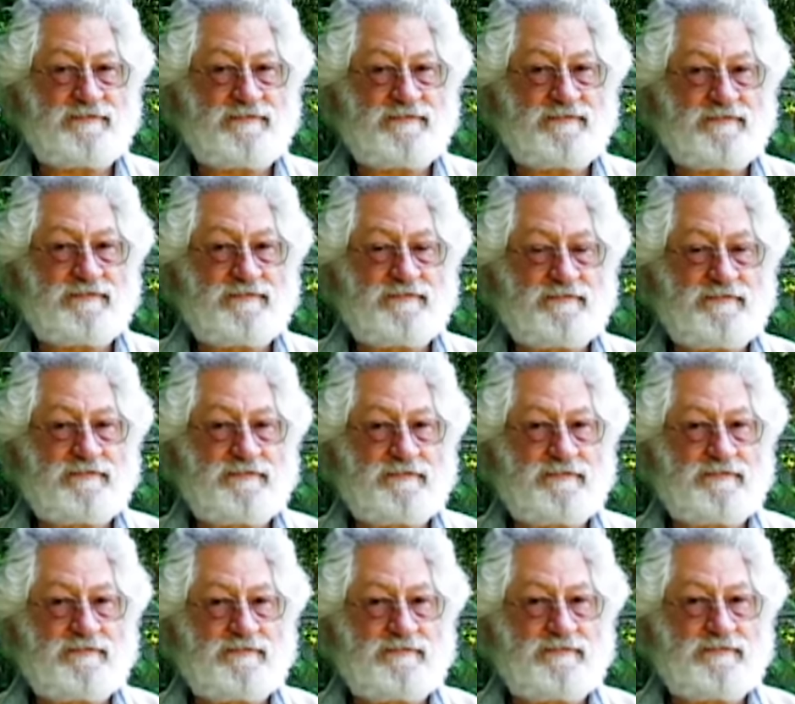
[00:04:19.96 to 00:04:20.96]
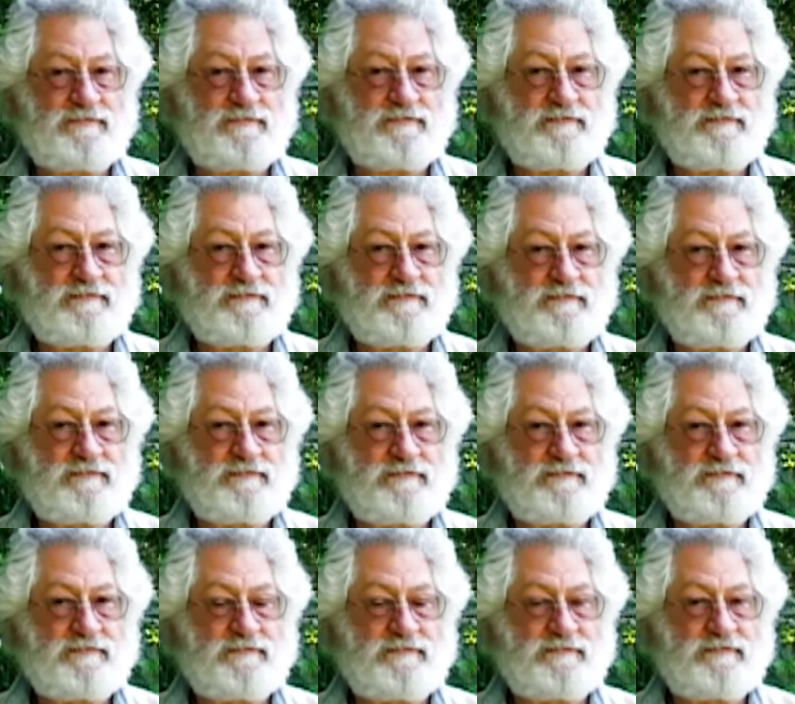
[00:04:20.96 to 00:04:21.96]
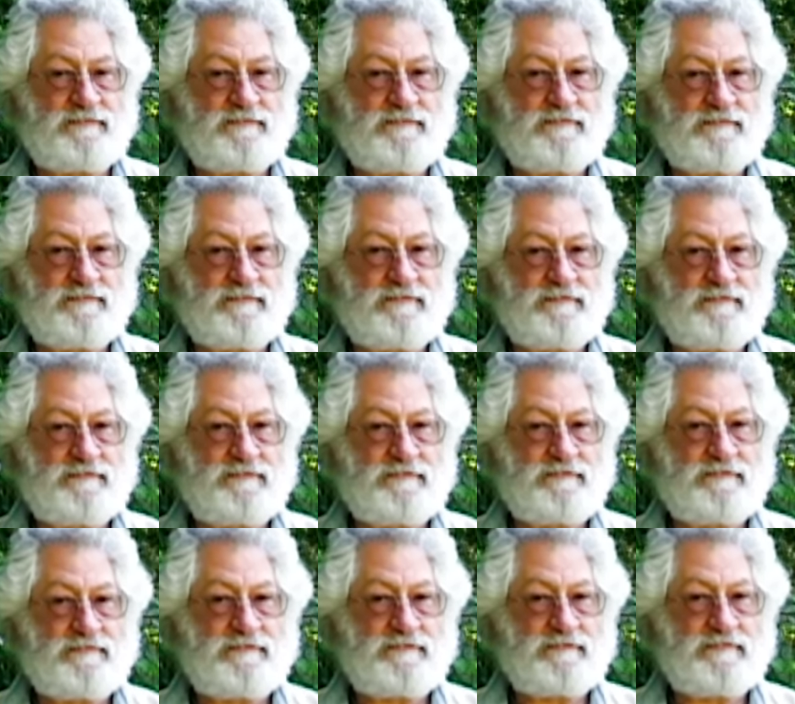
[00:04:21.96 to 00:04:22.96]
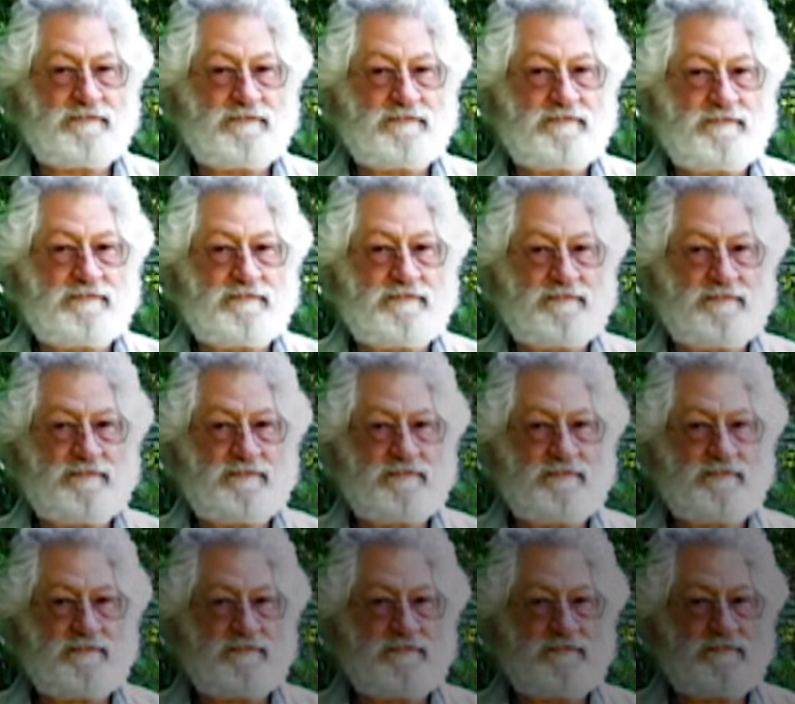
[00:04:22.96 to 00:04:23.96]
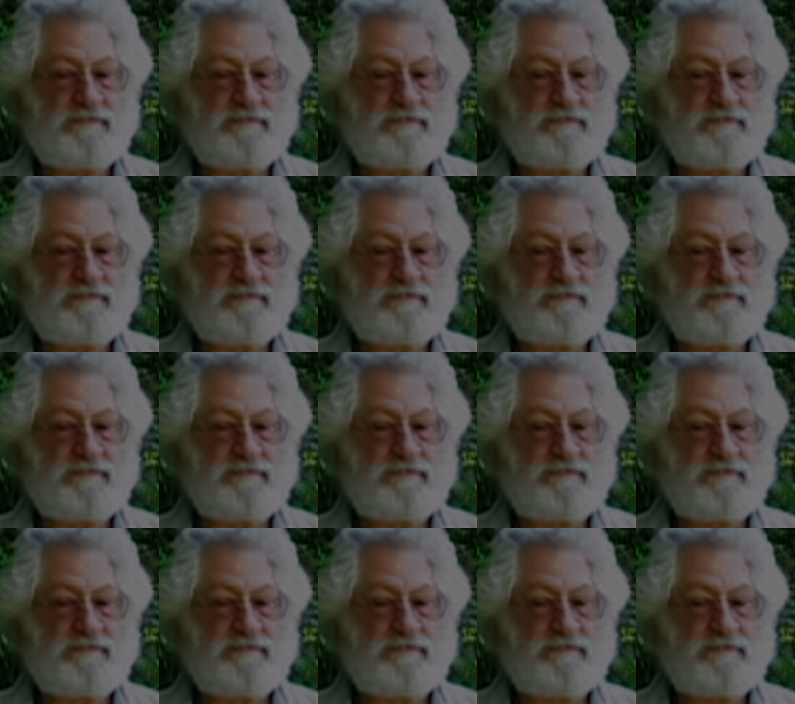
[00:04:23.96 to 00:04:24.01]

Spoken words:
Nobody speaks.